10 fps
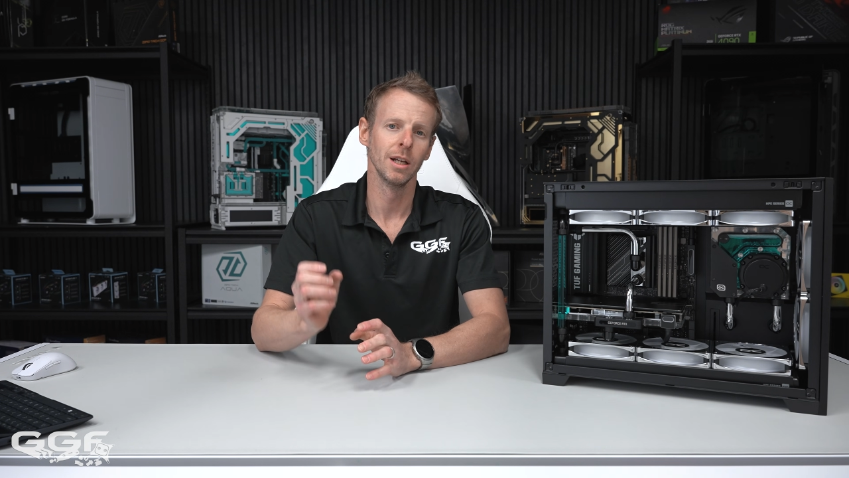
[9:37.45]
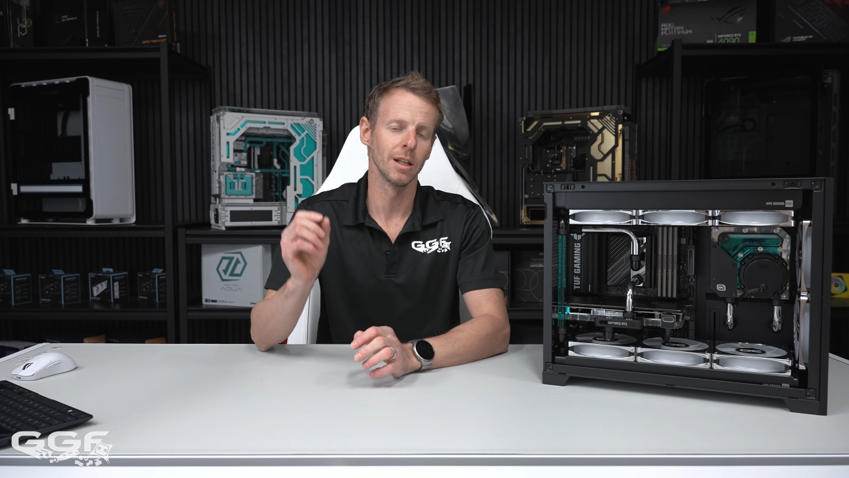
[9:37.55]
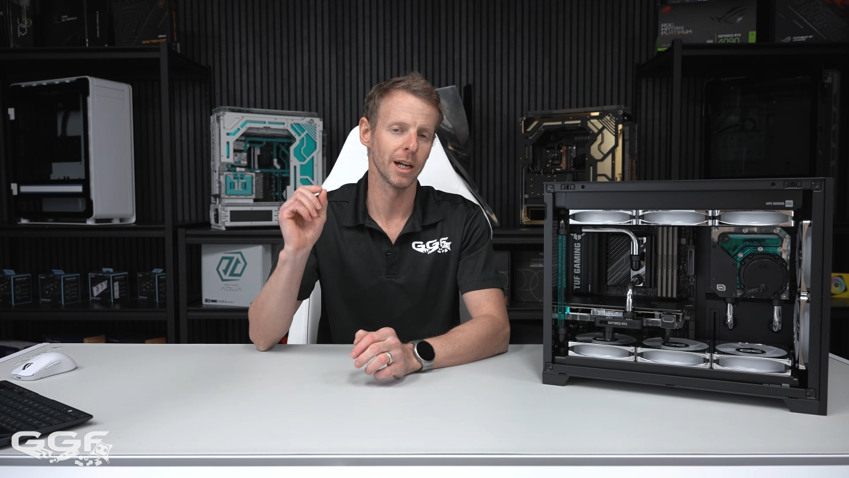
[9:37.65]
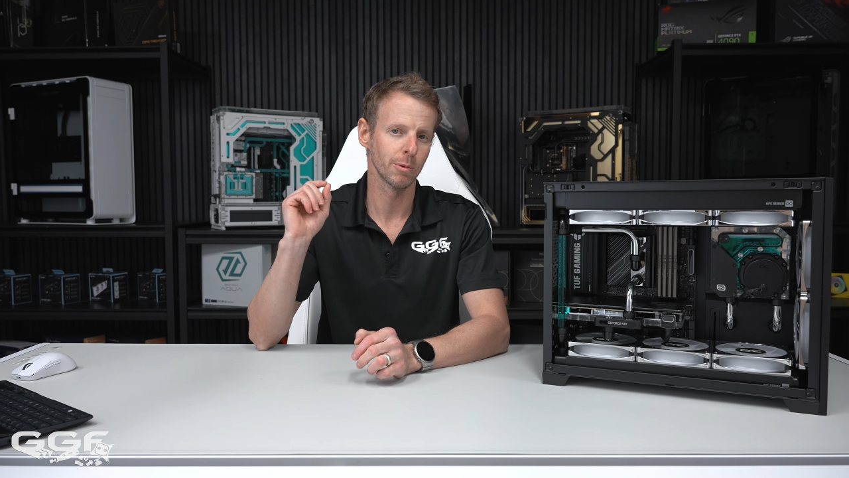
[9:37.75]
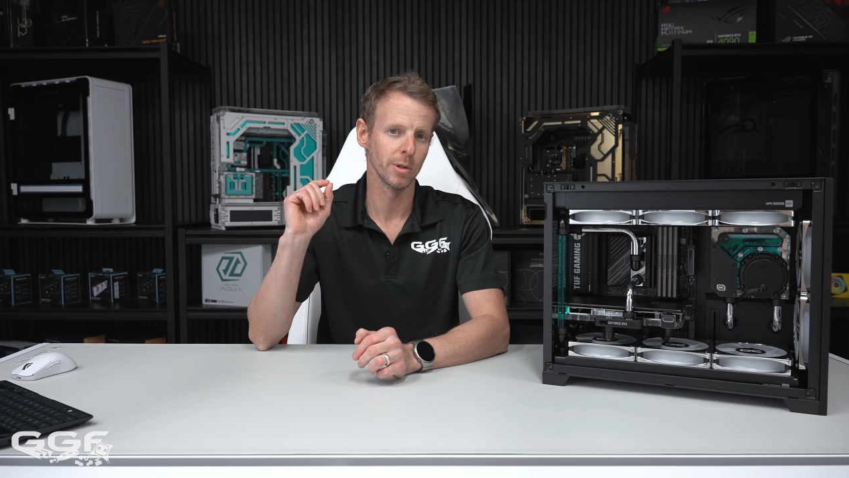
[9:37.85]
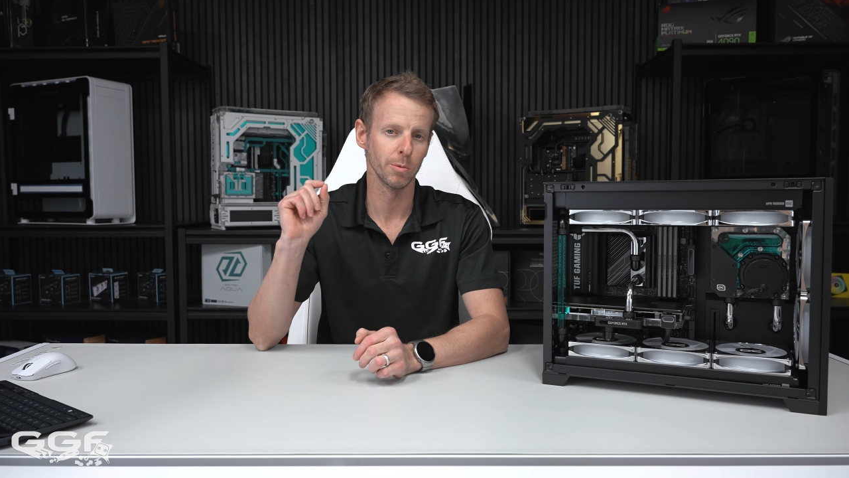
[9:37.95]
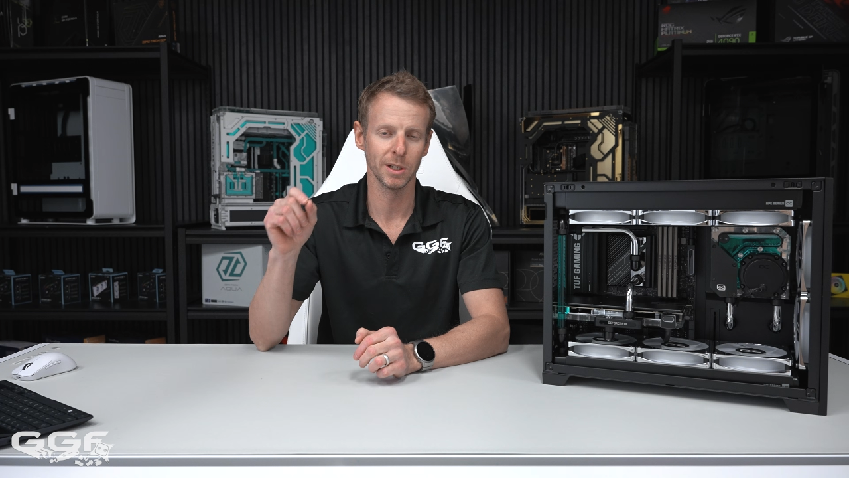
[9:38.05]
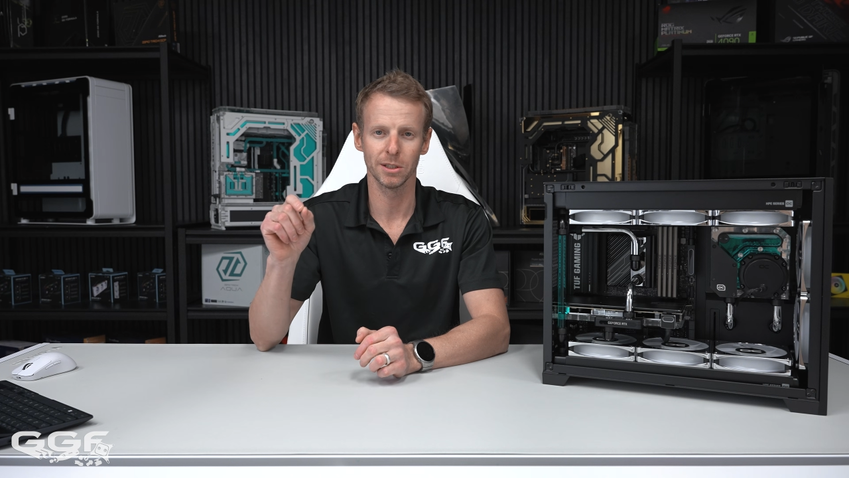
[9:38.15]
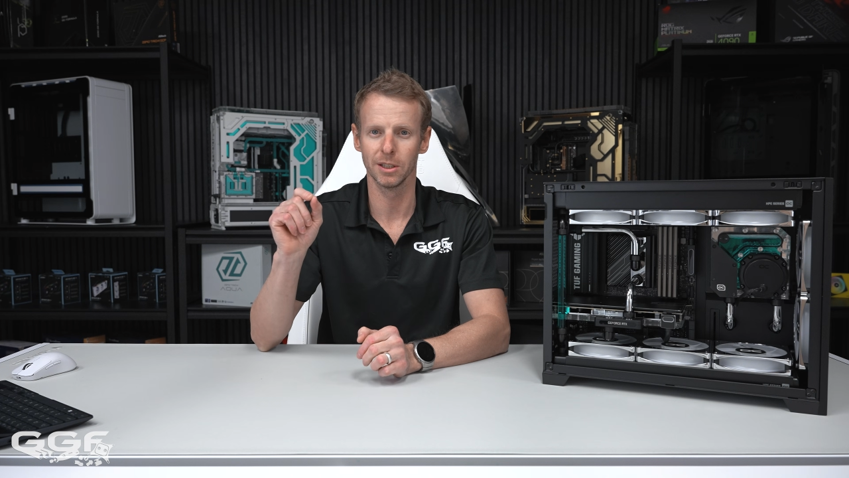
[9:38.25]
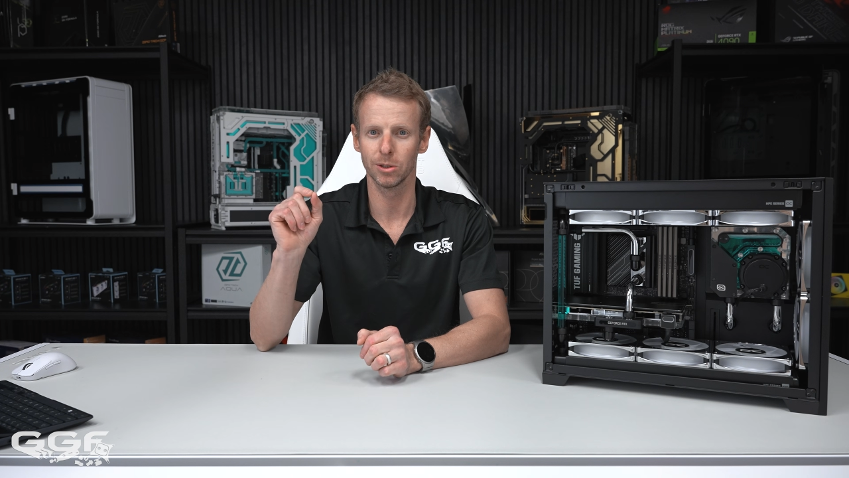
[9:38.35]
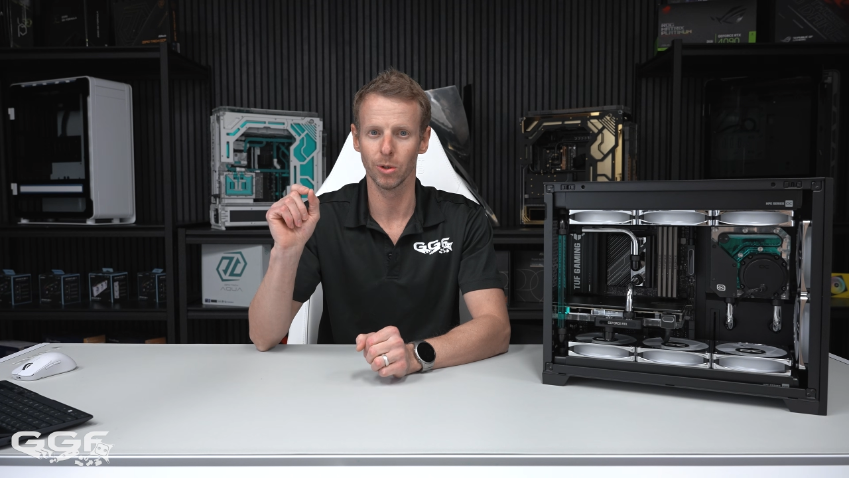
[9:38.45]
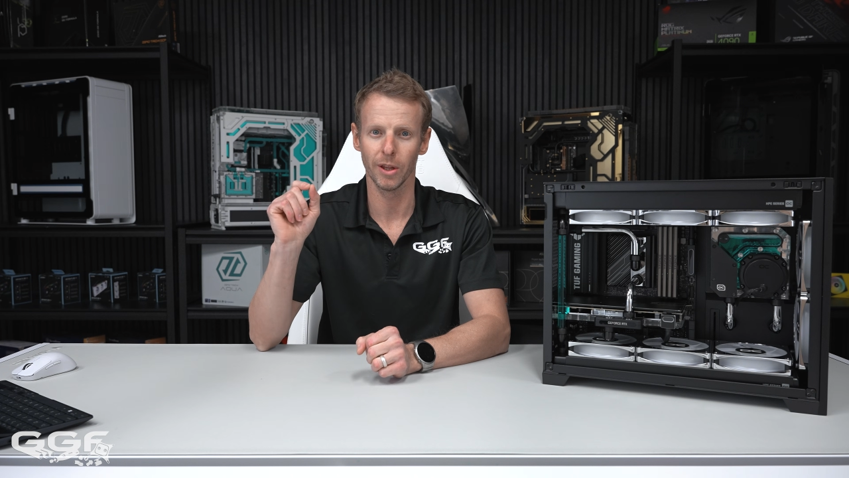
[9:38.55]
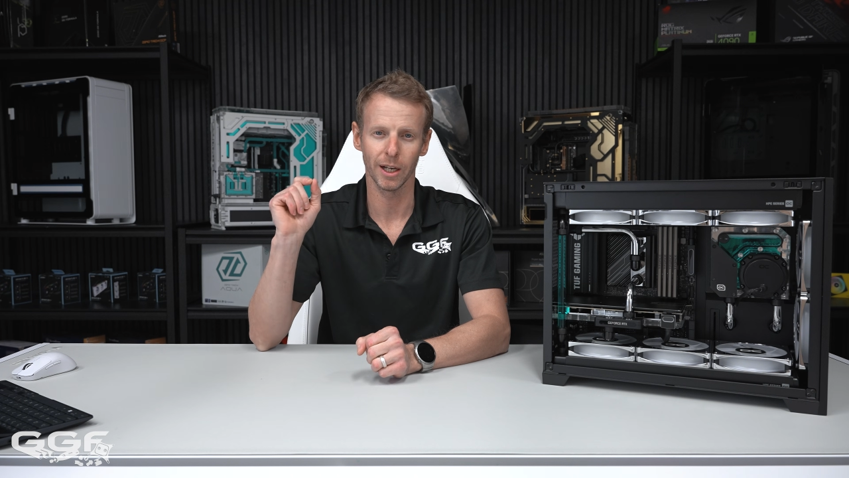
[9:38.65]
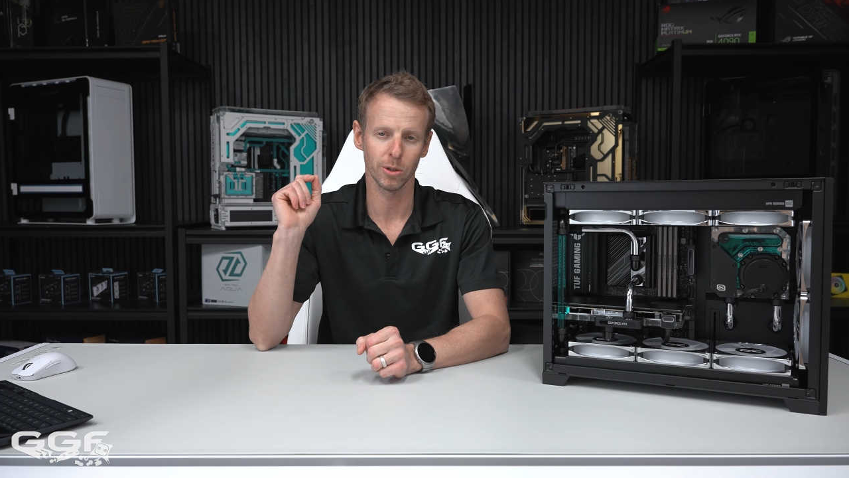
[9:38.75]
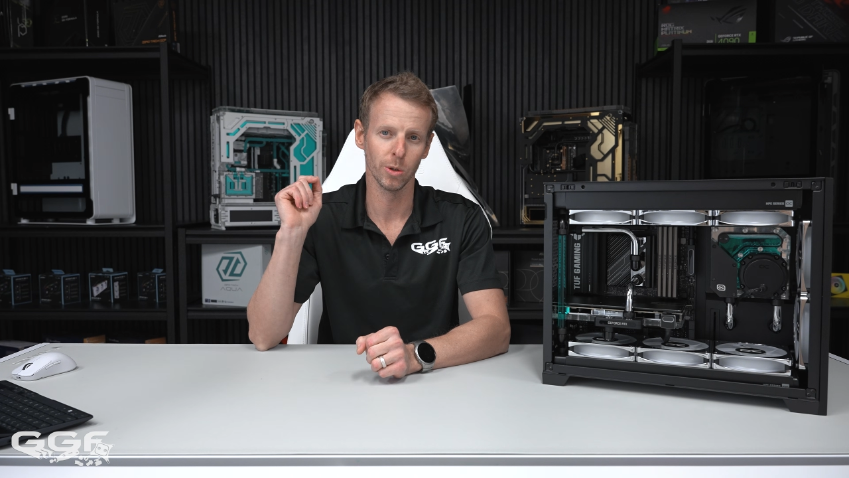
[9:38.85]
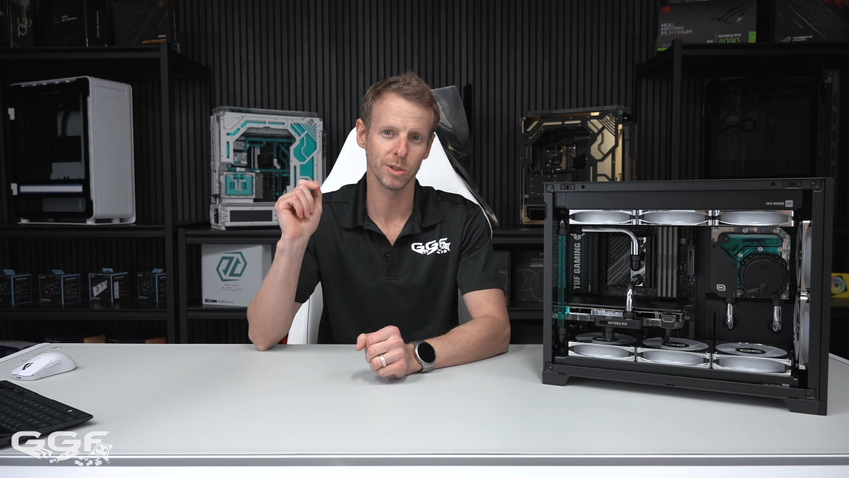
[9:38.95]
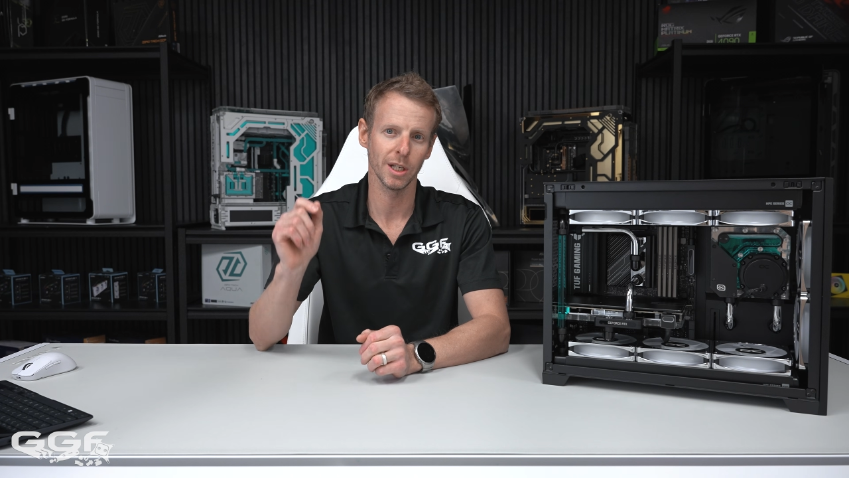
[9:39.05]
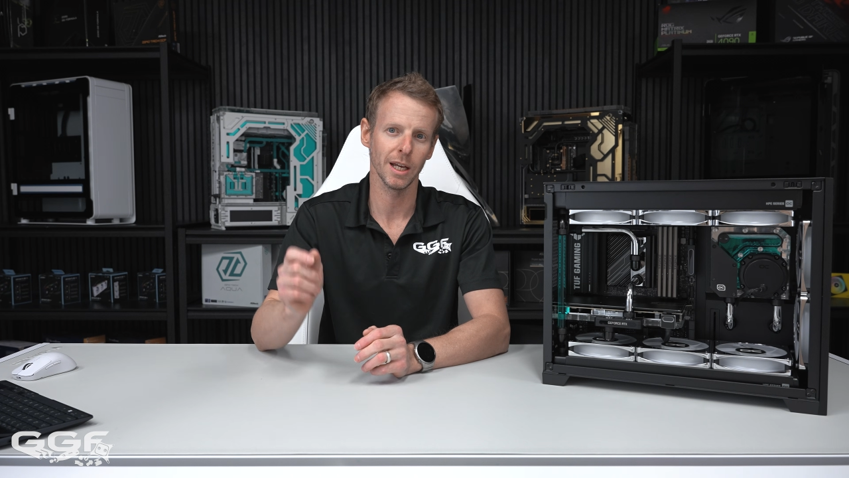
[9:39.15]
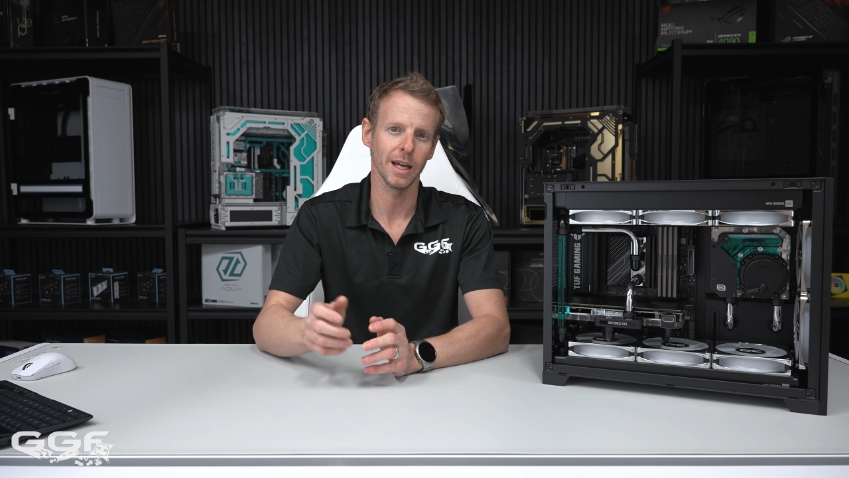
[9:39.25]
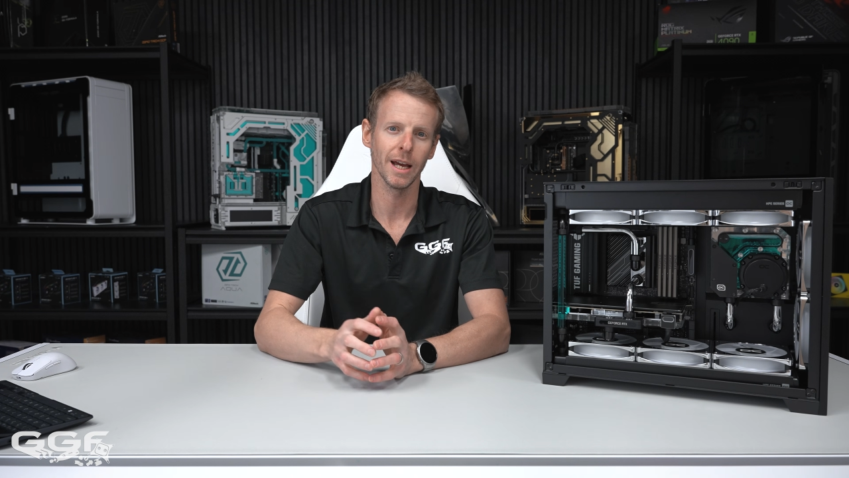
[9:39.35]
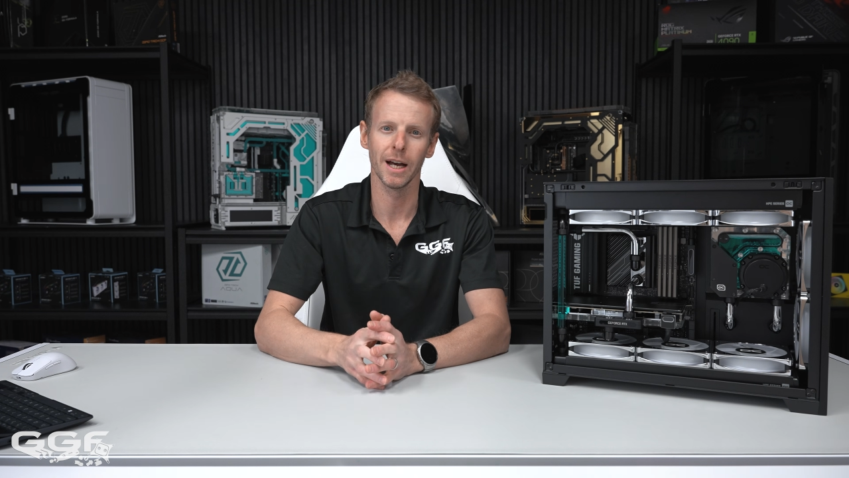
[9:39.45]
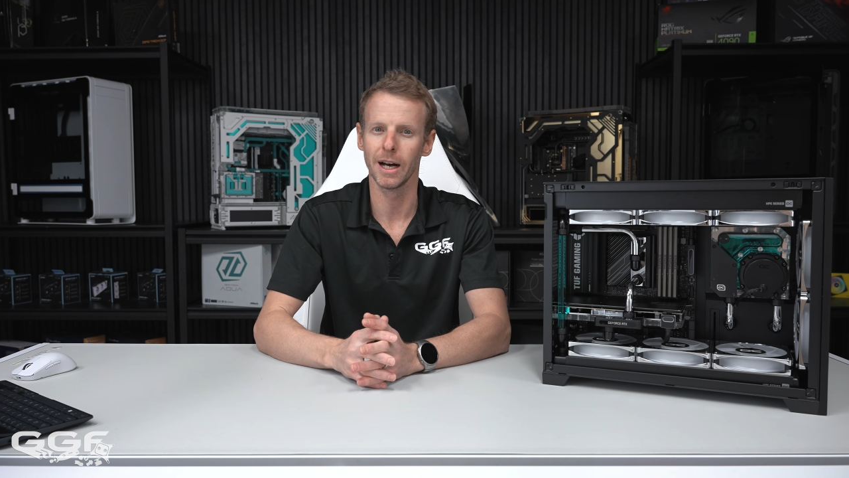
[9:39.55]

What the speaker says: like we recently saw that Corsair